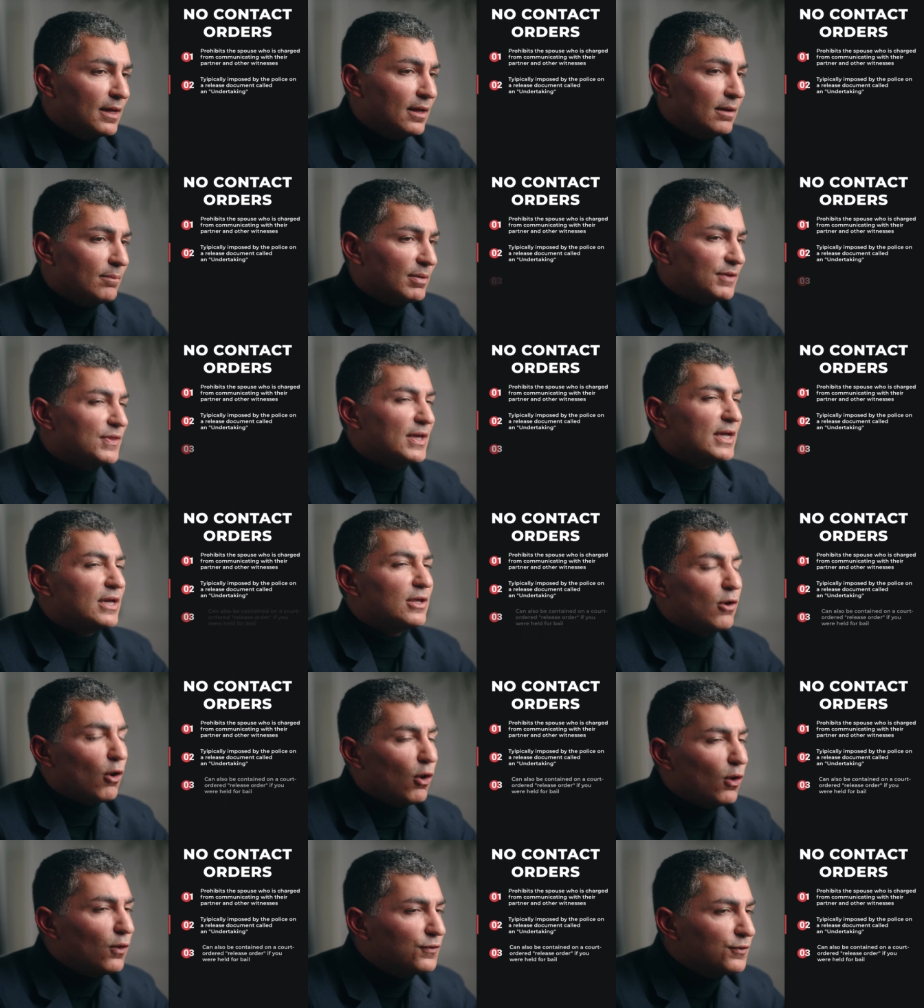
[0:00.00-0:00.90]
but they can
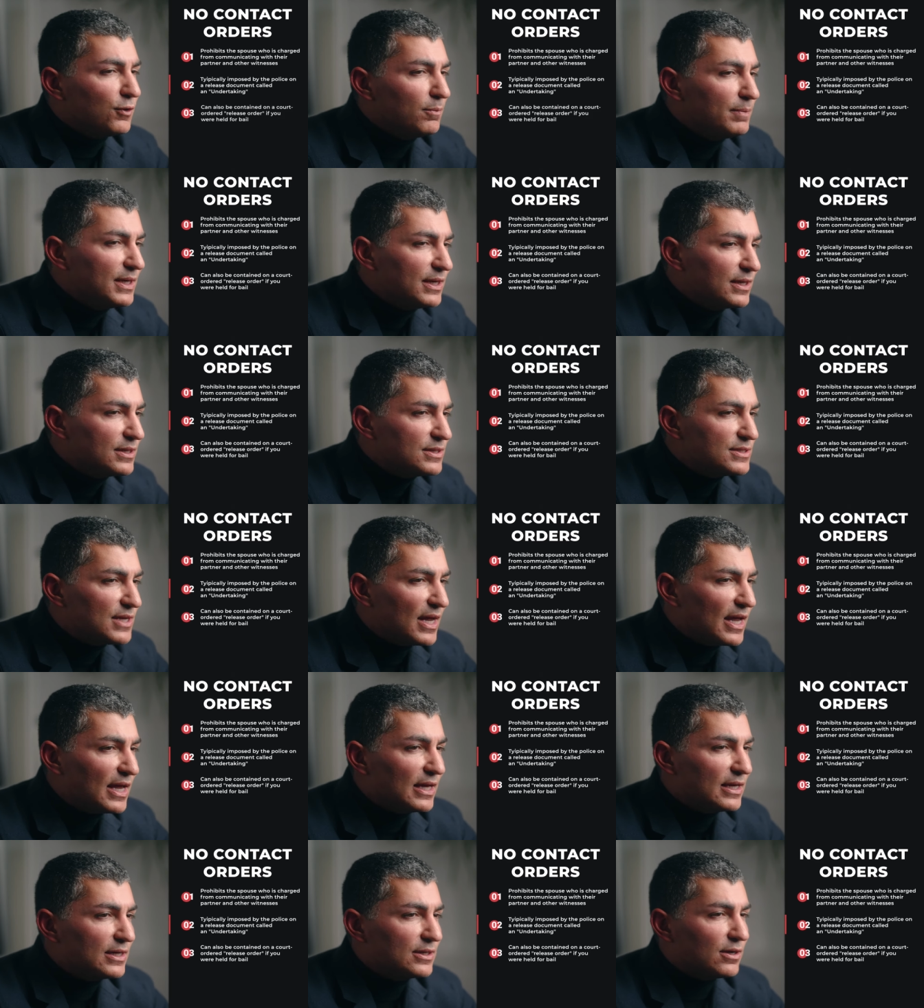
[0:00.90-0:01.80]
also be
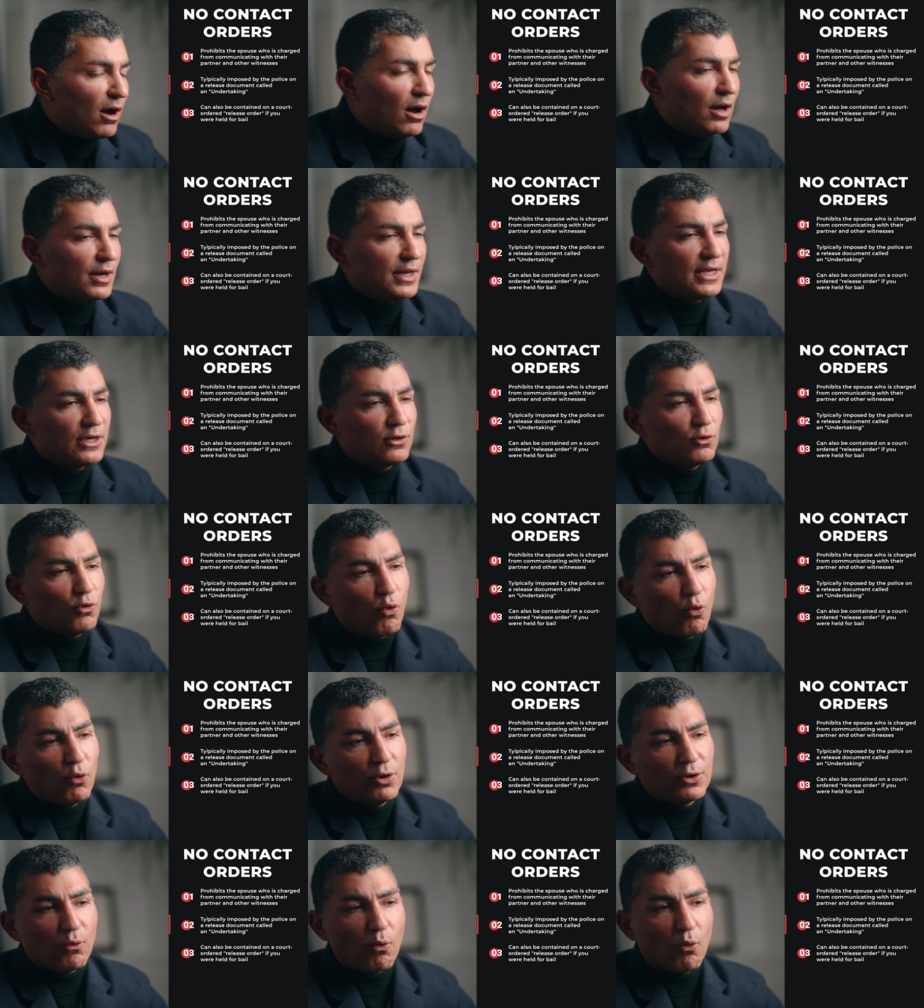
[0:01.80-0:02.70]
contained on a
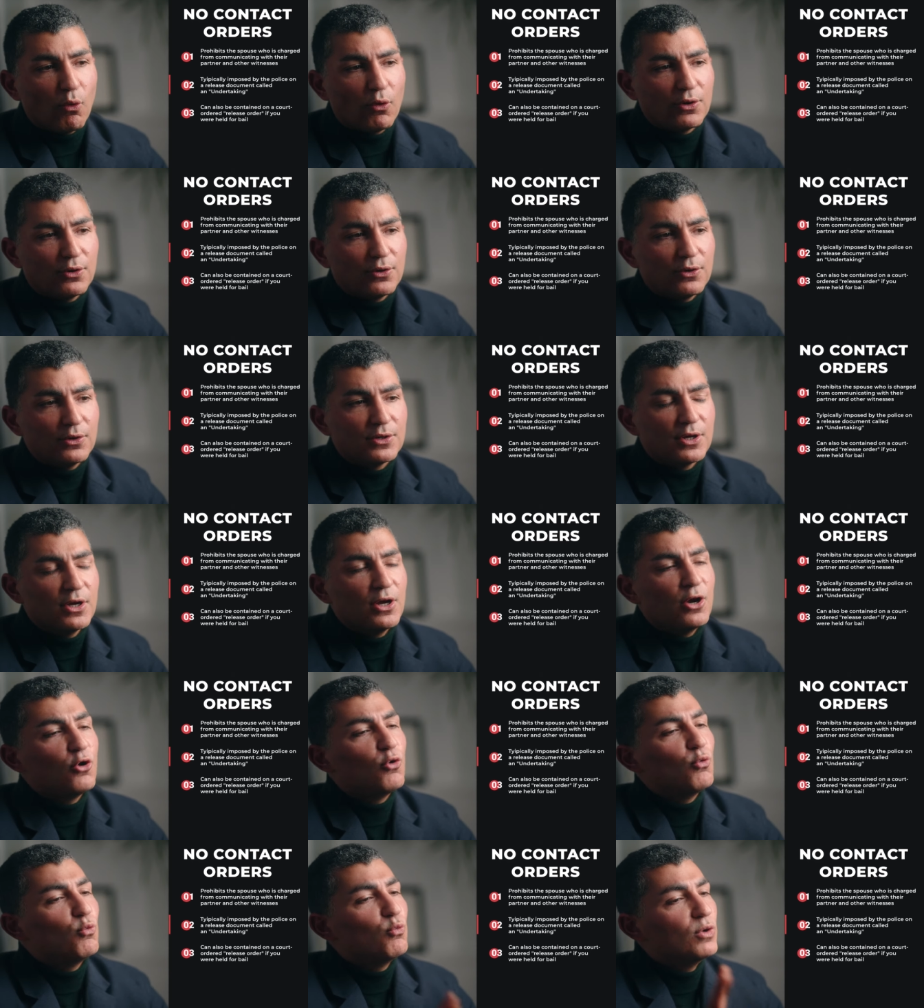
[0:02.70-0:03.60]
court-ordered
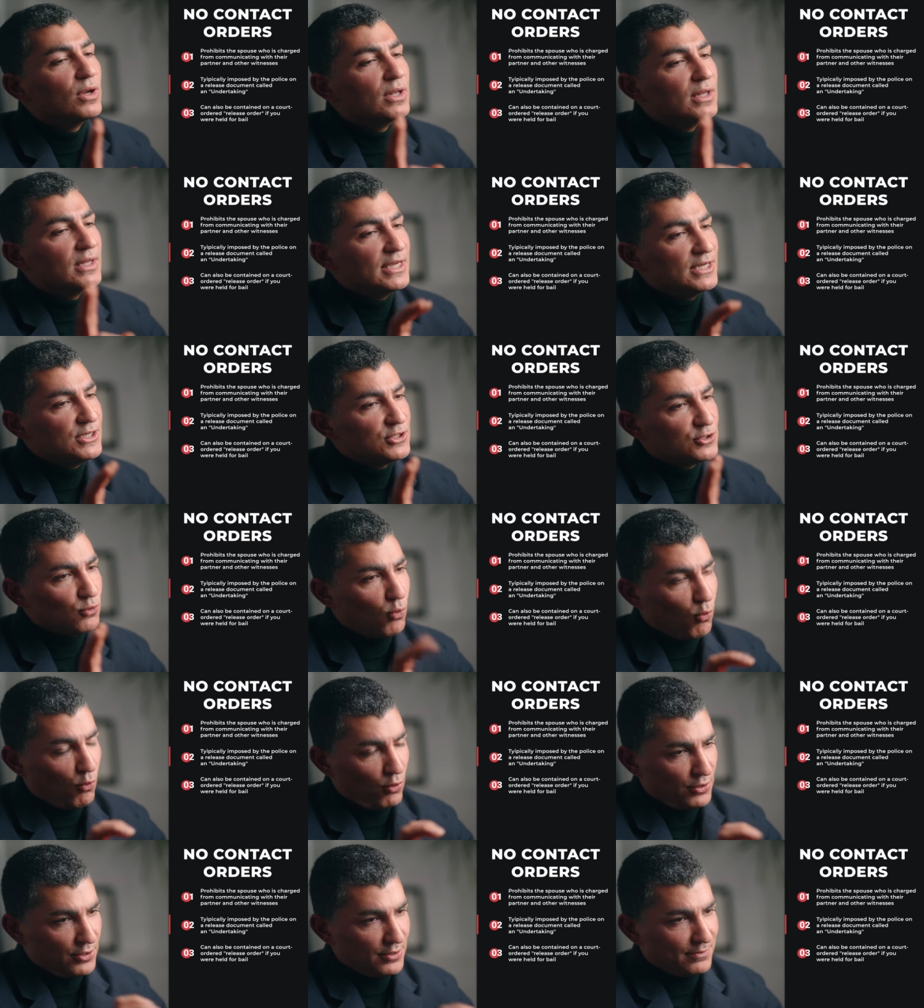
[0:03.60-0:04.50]
release
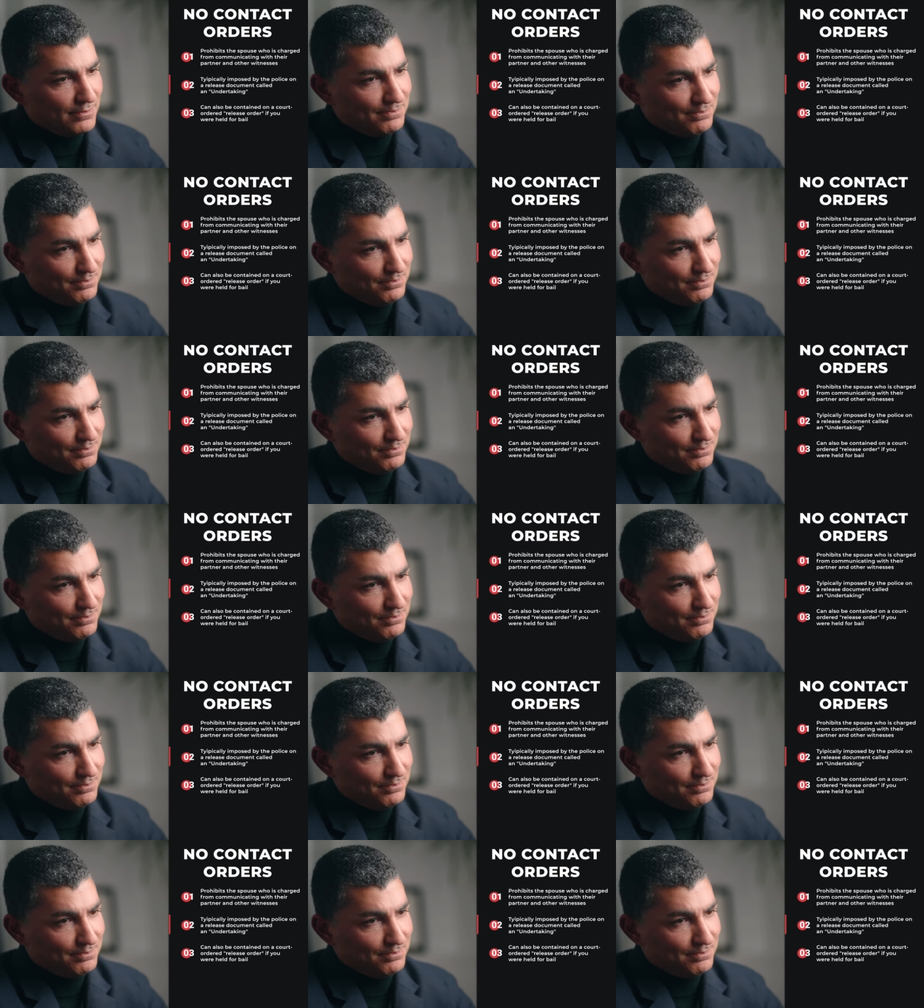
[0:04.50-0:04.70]
order.